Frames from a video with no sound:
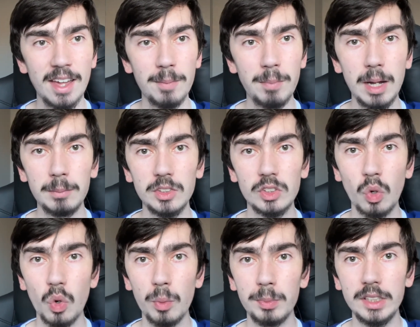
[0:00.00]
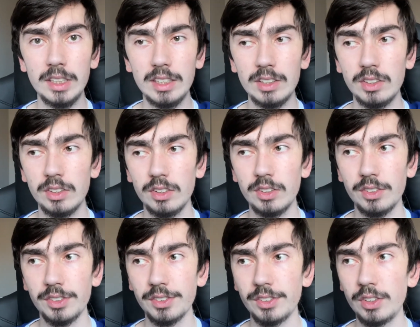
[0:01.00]
But I'm just hoping this
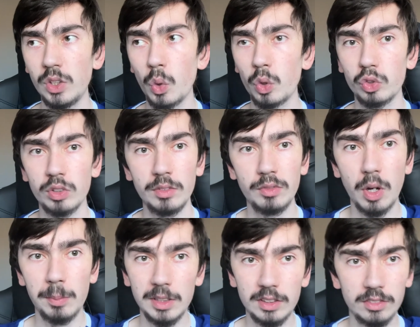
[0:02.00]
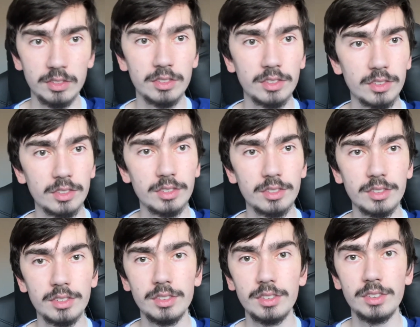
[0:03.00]
nausea and vomiting
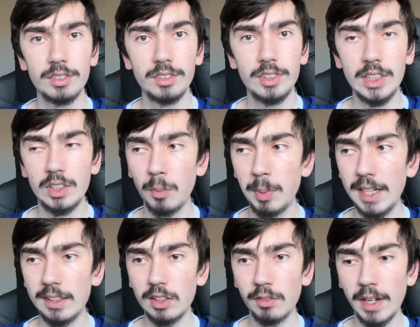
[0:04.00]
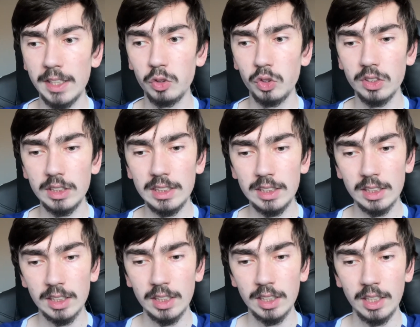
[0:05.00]
dissipates eventually.
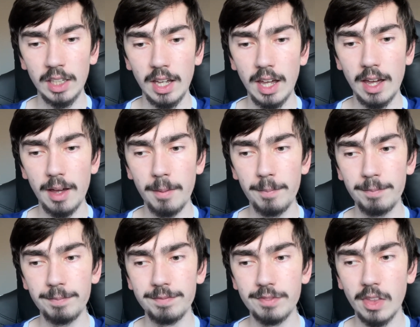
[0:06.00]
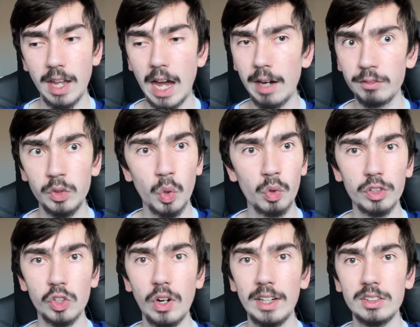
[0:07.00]
I have no
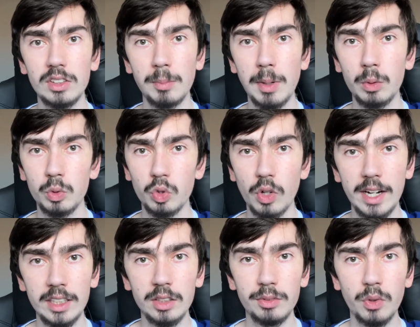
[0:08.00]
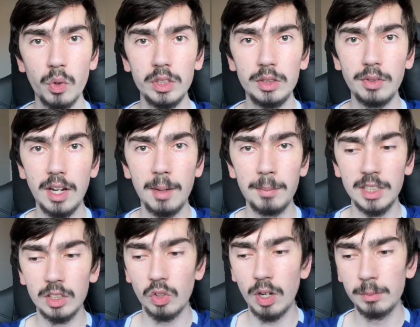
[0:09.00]
regrets about trying the 45
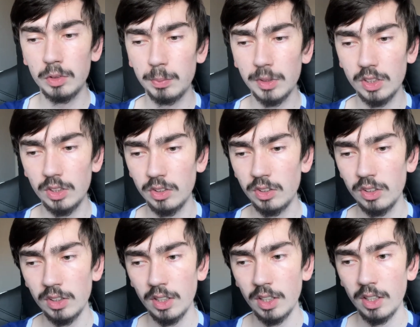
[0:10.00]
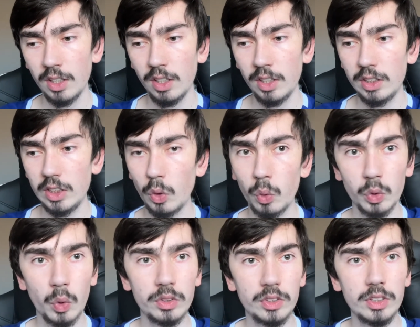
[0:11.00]
milligrams because you don't know
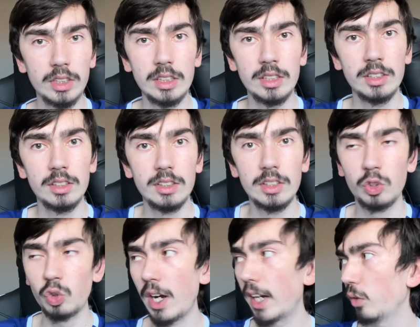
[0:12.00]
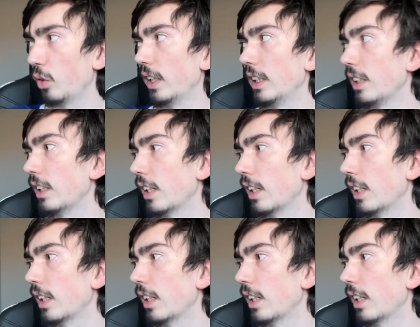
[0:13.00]
until you try, really.